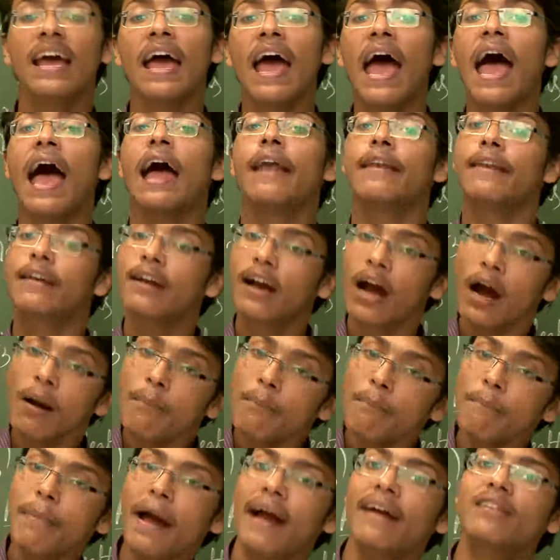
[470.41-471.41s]
and
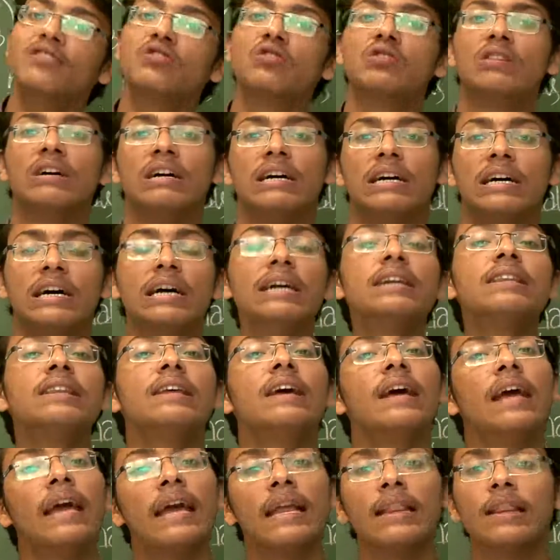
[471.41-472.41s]
come back to the earth
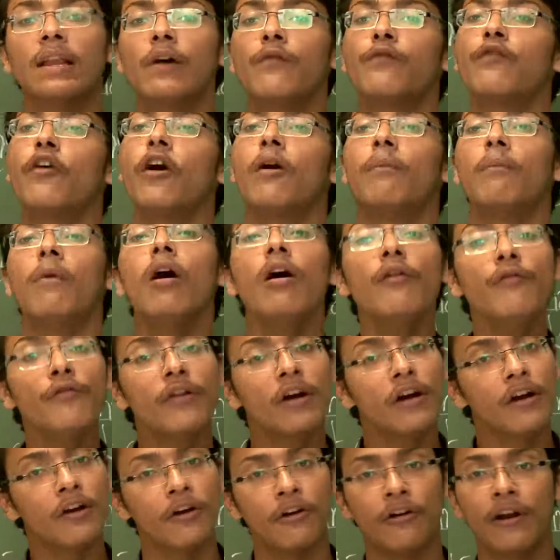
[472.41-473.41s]
in the form of
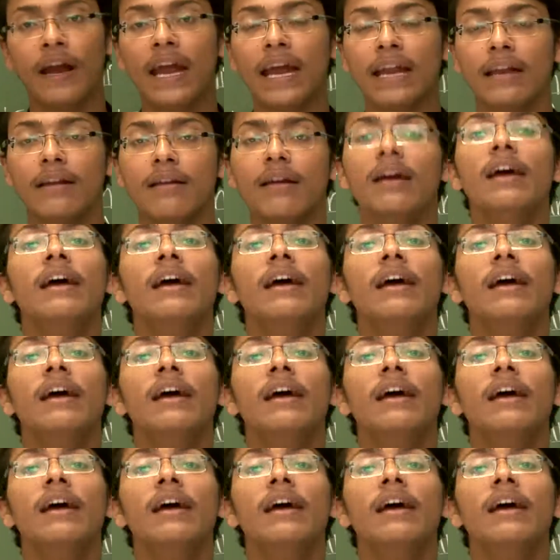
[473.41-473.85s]
rain.